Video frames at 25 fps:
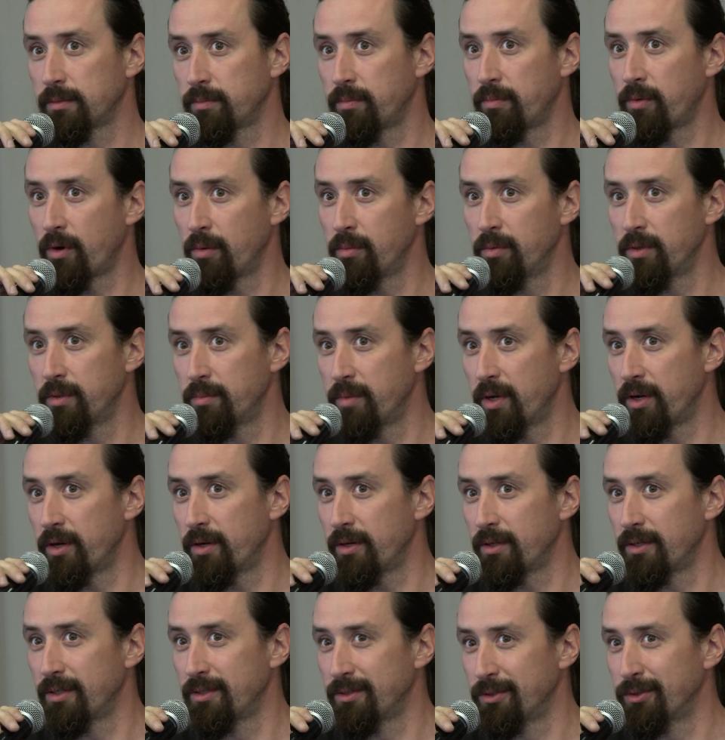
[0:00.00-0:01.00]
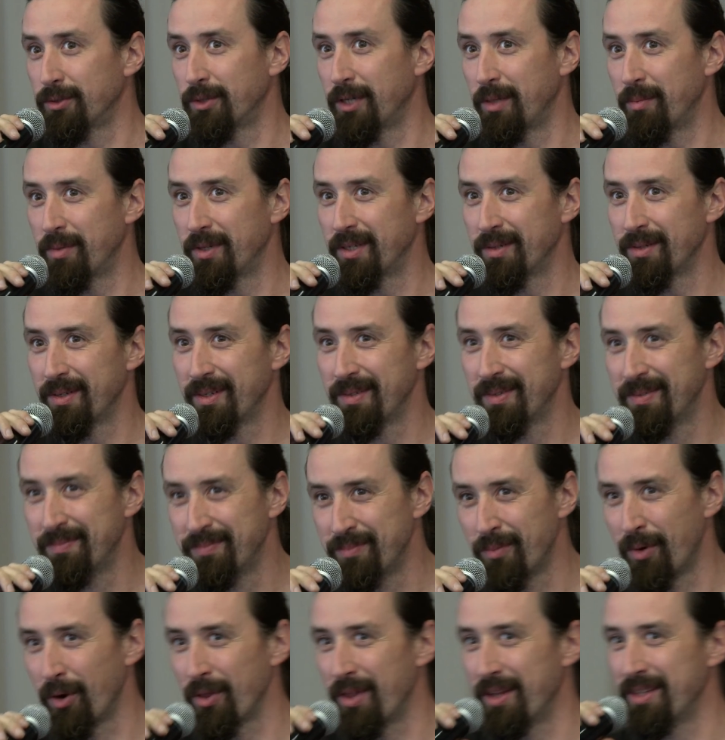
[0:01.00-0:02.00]
Probably better to keep it
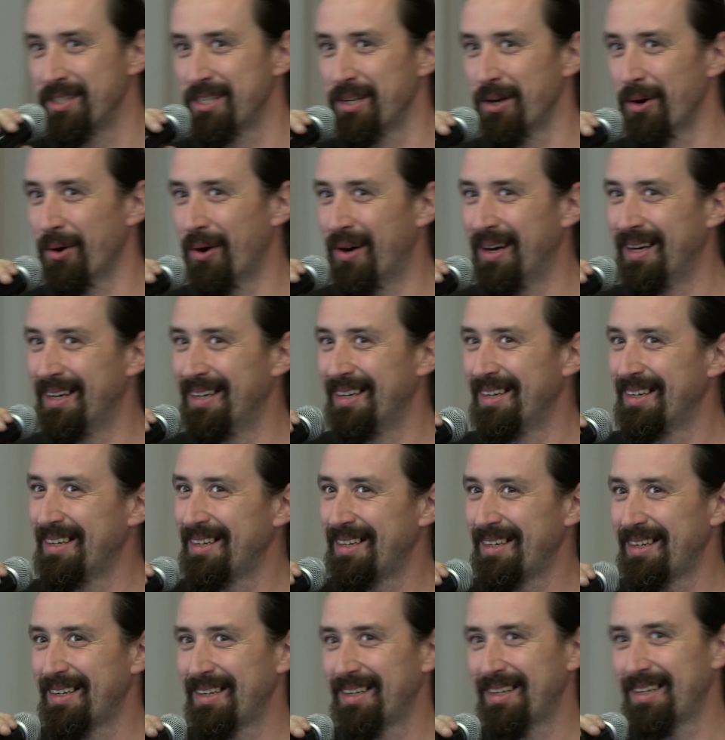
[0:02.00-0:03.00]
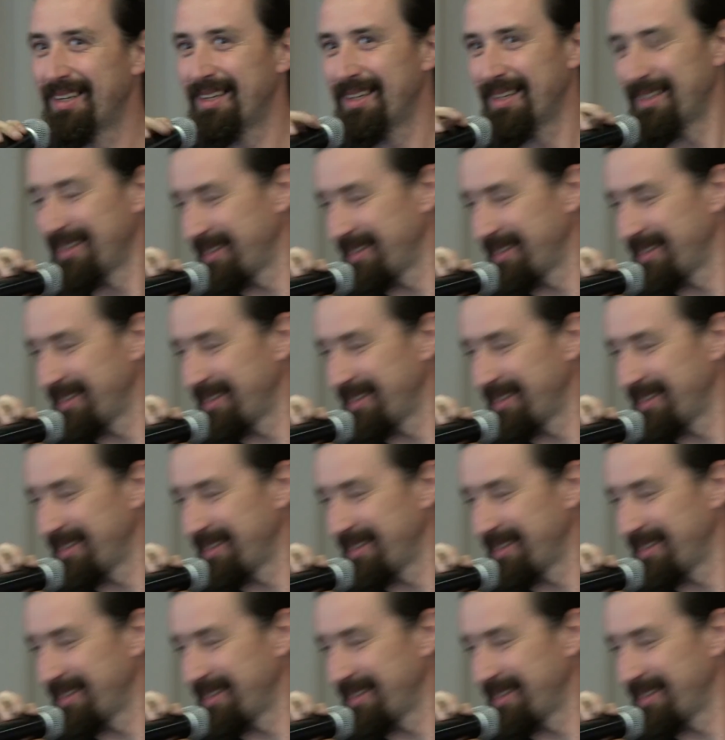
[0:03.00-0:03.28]
more than zero. Right.